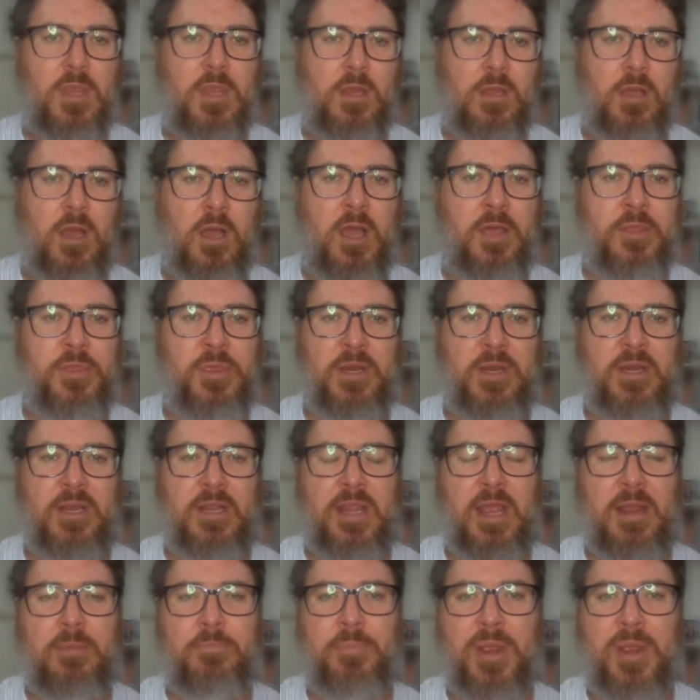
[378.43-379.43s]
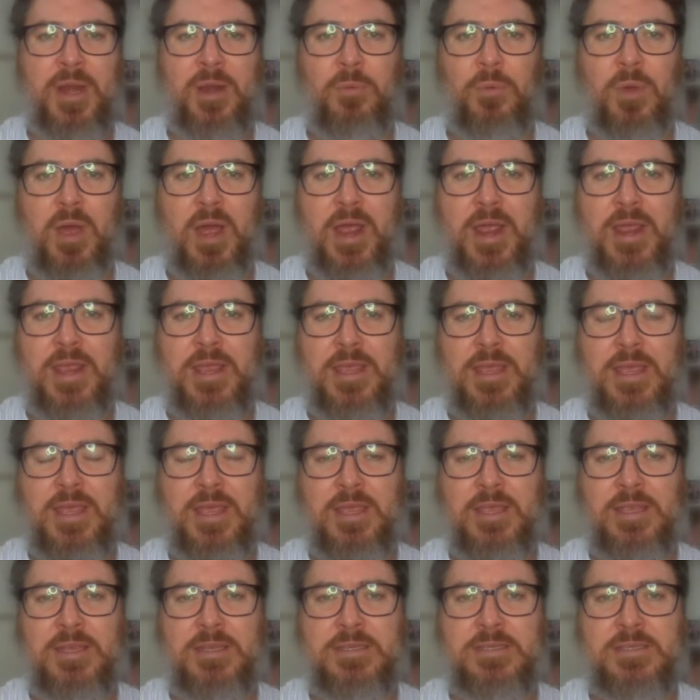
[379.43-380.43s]
I think that better way
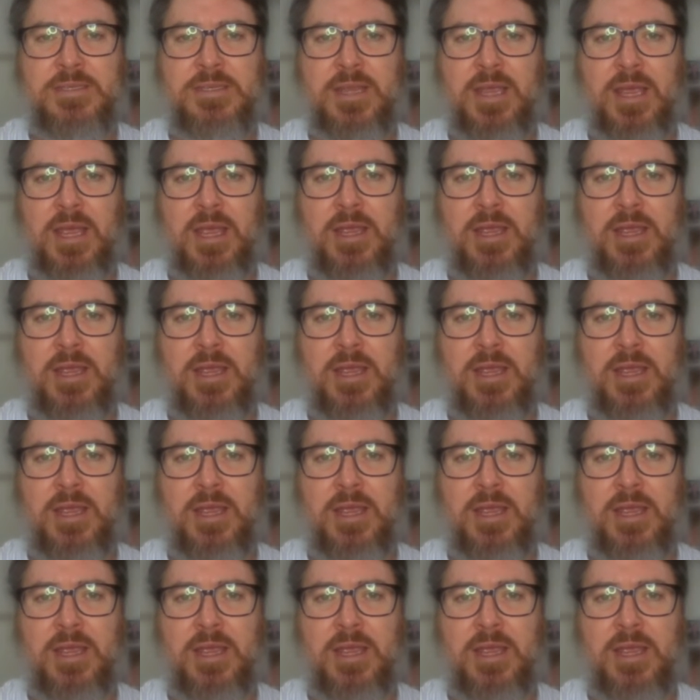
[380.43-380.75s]
is